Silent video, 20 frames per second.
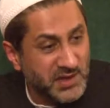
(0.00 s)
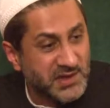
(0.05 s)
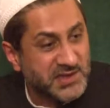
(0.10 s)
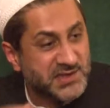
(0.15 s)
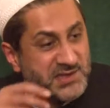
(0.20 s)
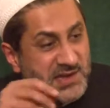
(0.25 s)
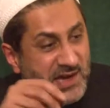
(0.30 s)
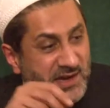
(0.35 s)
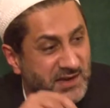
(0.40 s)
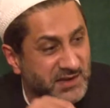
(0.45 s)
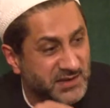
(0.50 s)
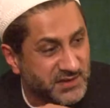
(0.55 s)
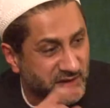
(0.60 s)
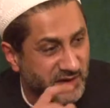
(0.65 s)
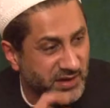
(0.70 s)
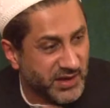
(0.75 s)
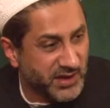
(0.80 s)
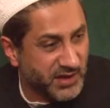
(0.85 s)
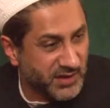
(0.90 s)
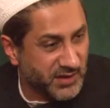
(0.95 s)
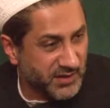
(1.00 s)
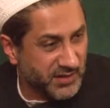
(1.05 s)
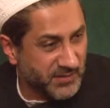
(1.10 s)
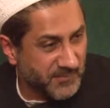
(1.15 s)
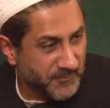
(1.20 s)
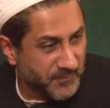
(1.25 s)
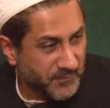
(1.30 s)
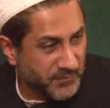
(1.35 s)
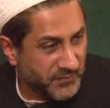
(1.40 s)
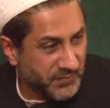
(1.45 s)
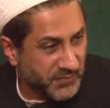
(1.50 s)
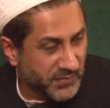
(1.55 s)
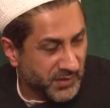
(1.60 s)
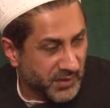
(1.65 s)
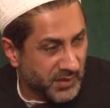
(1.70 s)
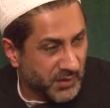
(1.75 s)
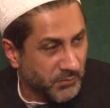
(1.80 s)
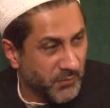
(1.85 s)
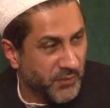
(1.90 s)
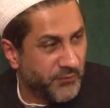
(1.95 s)
is secondary.
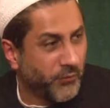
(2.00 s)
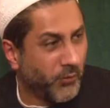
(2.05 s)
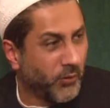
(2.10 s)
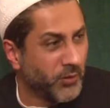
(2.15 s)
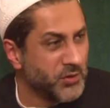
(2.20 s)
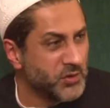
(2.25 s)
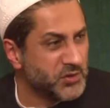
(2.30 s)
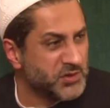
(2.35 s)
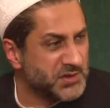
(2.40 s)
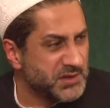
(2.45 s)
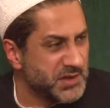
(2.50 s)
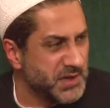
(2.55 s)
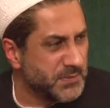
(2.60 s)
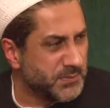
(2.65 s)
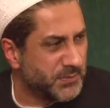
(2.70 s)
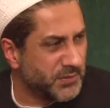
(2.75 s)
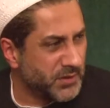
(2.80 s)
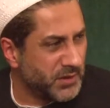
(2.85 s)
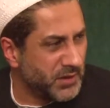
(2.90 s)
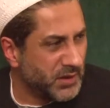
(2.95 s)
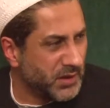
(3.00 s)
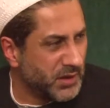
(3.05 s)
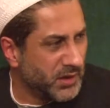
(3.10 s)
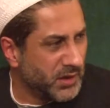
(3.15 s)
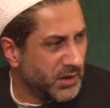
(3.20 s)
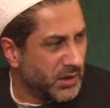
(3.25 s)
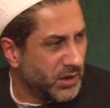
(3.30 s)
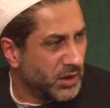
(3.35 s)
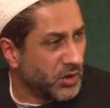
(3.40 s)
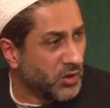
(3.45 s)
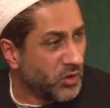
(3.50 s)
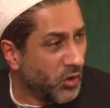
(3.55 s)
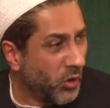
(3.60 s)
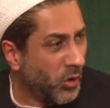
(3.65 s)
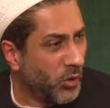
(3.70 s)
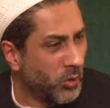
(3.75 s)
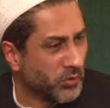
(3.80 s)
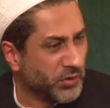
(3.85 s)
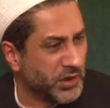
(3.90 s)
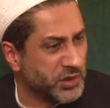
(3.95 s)
Before you sleep,
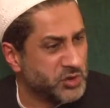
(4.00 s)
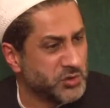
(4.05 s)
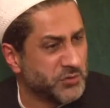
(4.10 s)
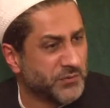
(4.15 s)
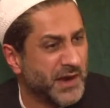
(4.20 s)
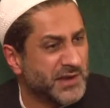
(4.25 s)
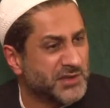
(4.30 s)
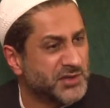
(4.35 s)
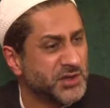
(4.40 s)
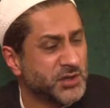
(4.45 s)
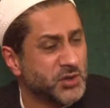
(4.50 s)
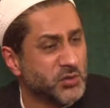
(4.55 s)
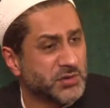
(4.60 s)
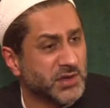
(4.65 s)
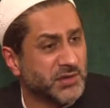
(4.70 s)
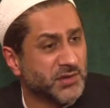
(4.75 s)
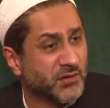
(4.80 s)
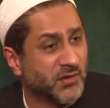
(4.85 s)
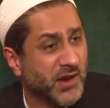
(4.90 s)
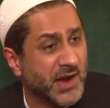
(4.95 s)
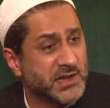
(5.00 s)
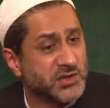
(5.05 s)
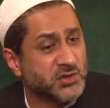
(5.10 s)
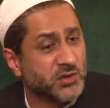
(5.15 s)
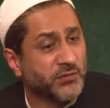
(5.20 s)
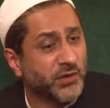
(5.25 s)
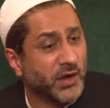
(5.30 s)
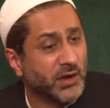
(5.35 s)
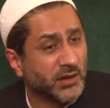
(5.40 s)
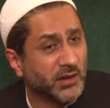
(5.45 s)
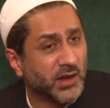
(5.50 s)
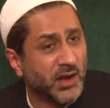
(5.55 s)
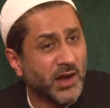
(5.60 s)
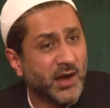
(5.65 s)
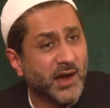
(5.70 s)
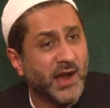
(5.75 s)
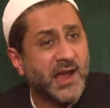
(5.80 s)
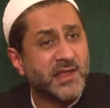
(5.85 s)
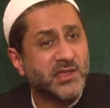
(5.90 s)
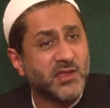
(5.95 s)
know that you've executed the rights of
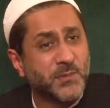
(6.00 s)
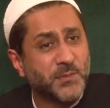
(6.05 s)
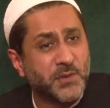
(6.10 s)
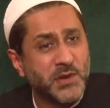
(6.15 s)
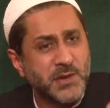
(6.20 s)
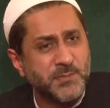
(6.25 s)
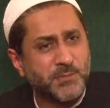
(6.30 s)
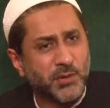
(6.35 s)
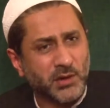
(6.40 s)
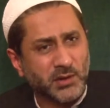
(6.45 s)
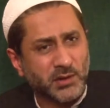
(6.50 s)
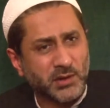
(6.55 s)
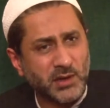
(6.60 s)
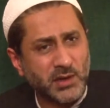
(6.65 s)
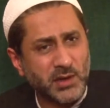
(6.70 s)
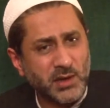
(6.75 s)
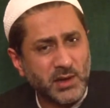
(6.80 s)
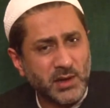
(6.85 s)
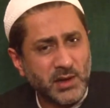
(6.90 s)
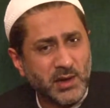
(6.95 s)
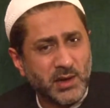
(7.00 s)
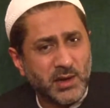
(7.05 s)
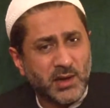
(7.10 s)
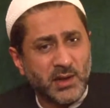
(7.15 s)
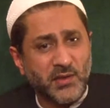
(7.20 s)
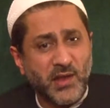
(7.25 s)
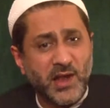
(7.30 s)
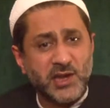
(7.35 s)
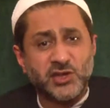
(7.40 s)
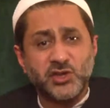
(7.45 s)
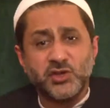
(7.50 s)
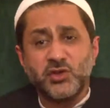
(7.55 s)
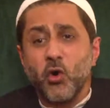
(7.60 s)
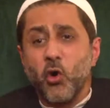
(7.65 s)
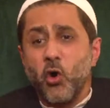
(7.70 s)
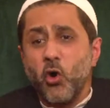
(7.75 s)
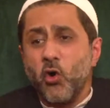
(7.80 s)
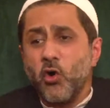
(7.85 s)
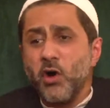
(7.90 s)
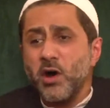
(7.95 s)
Allah and the people, that
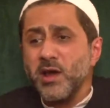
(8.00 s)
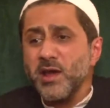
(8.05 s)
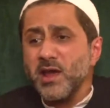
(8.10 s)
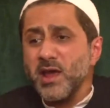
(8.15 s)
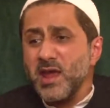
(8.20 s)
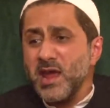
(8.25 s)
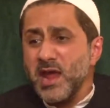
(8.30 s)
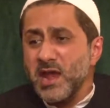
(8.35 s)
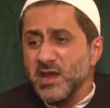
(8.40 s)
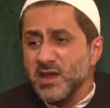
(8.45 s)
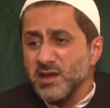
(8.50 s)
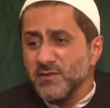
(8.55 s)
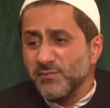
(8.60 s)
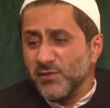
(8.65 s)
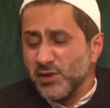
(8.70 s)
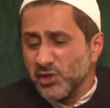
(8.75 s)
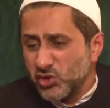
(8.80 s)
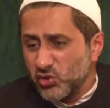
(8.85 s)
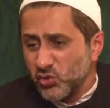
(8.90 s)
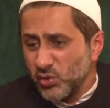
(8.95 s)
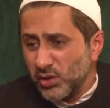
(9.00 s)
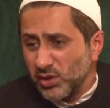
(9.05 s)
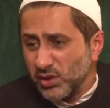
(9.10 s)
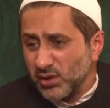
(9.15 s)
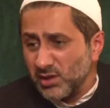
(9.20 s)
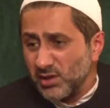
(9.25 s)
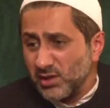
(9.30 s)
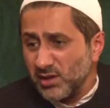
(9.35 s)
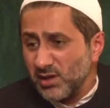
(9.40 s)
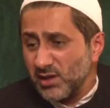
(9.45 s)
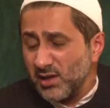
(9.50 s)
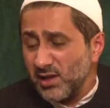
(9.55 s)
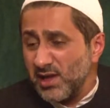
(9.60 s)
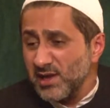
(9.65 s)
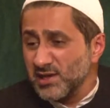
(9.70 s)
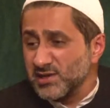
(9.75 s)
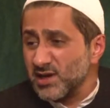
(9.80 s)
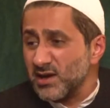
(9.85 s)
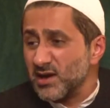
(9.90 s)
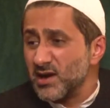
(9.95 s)
no individual
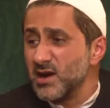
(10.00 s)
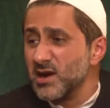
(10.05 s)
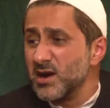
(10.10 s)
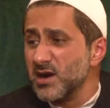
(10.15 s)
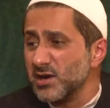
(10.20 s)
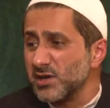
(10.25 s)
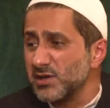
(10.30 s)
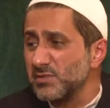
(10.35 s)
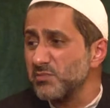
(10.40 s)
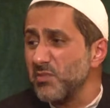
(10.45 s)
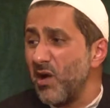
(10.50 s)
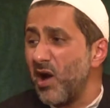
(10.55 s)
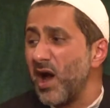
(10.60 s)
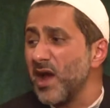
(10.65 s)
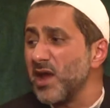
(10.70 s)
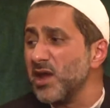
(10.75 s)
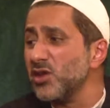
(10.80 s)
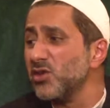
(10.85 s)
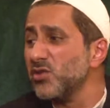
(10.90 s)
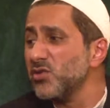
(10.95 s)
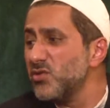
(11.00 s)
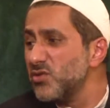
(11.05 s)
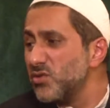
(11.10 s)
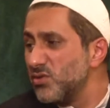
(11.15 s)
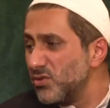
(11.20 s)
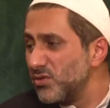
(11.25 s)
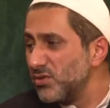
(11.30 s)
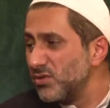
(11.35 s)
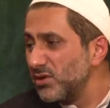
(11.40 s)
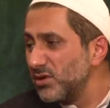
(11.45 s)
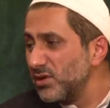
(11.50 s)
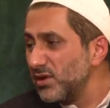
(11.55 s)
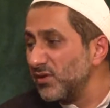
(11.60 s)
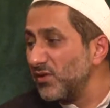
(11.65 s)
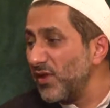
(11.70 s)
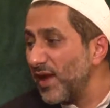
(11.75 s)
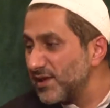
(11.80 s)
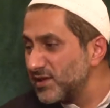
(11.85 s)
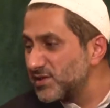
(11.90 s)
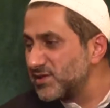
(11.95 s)
is hurt by you.
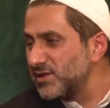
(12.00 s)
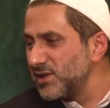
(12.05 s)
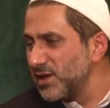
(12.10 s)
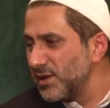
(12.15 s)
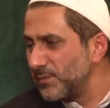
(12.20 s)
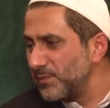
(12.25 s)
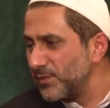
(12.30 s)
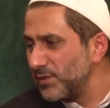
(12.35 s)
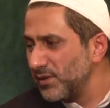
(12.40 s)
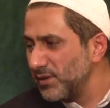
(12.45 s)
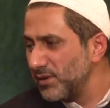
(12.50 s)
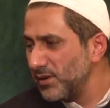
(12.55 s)
Then sleep.